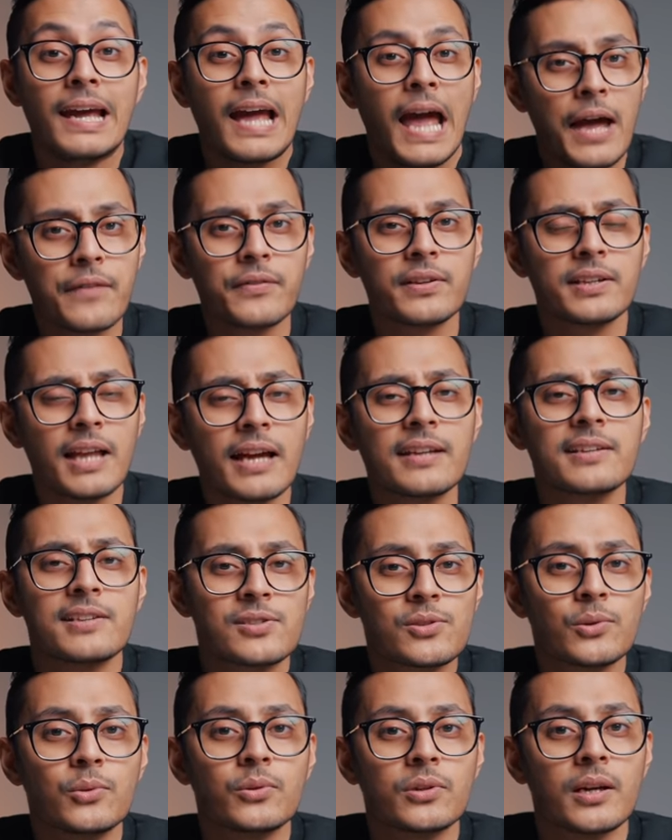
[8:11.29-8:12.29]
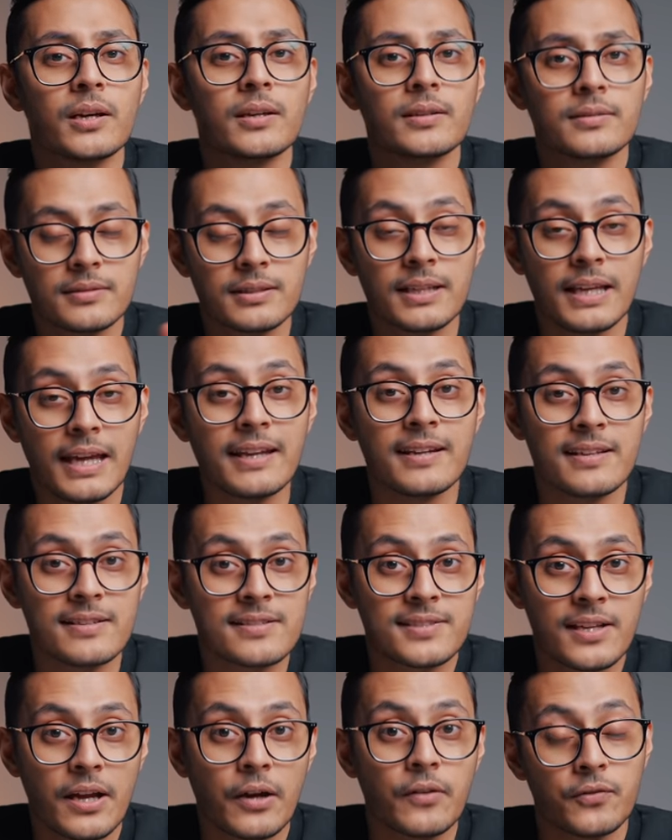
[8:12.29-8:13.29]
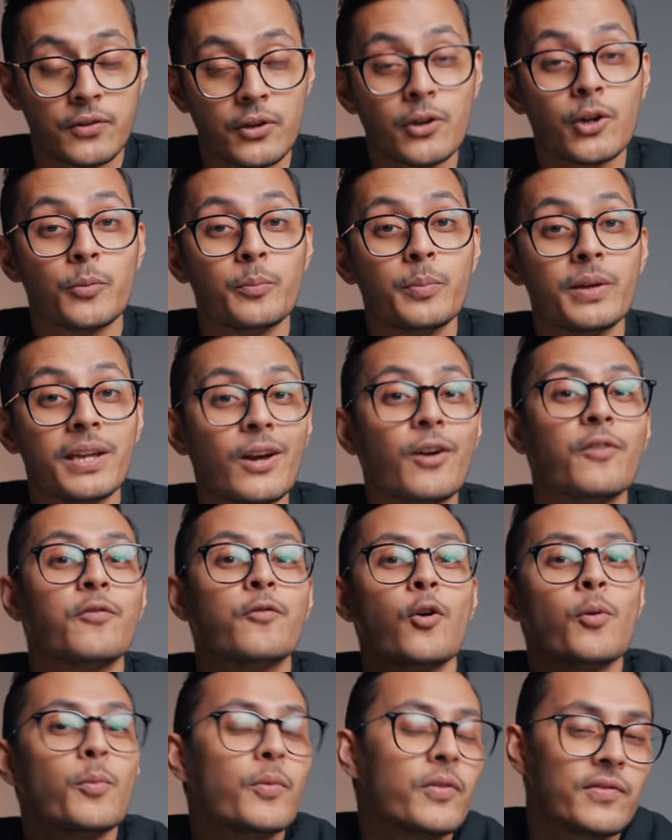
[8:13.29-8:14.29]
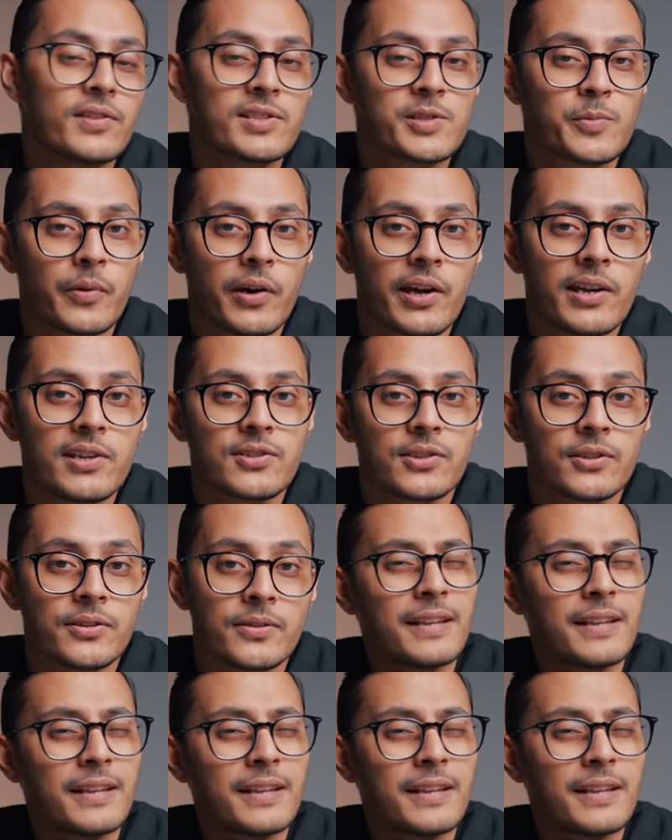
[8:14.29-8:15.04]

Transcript: Having that disorder in itself could be a form of inspiration.